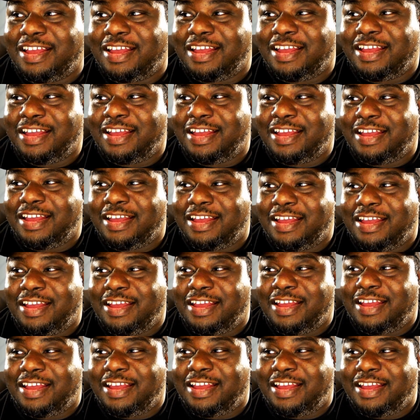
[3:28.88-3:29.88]
Get out
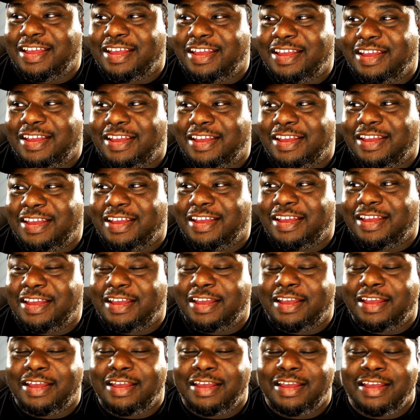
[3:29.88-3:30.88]
of there.
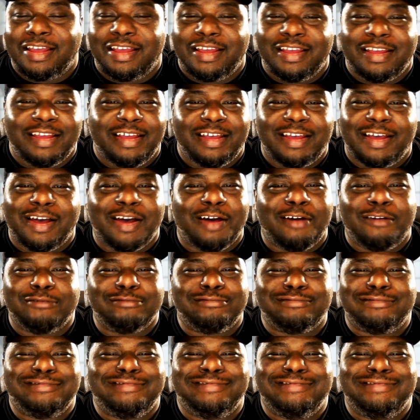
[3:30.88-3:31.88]

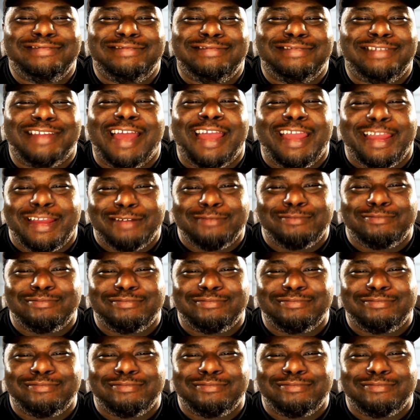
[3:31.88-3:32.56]
Oh, damn.